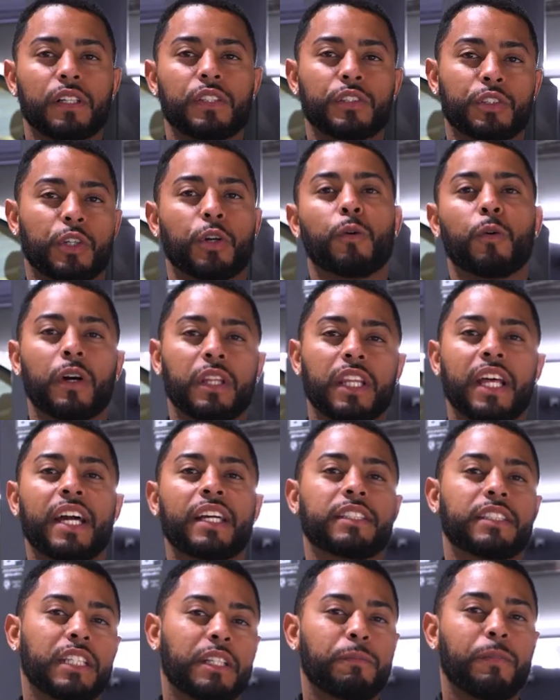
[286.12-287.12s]
So one
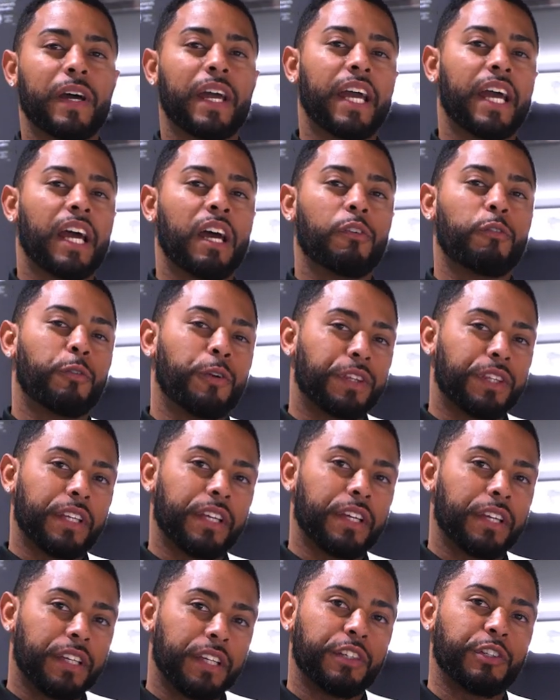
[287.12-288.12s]
last tip I have with the
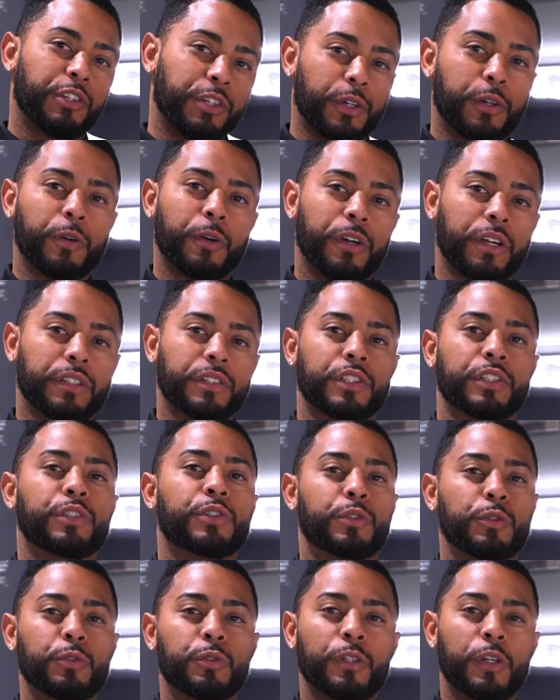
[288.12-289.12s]
ignition coils is
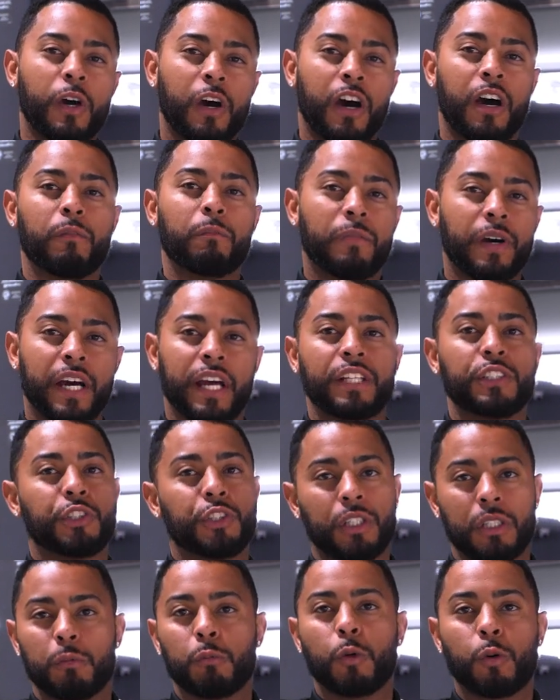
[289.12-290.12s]
do not buy
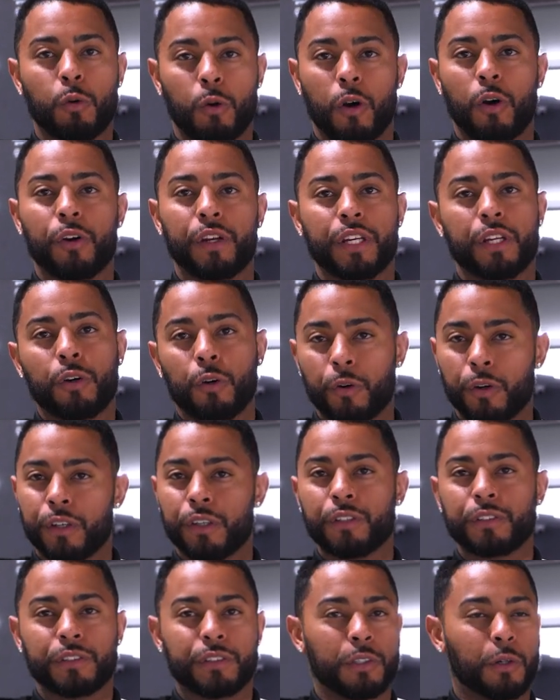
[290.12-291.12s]
cheap quality coils.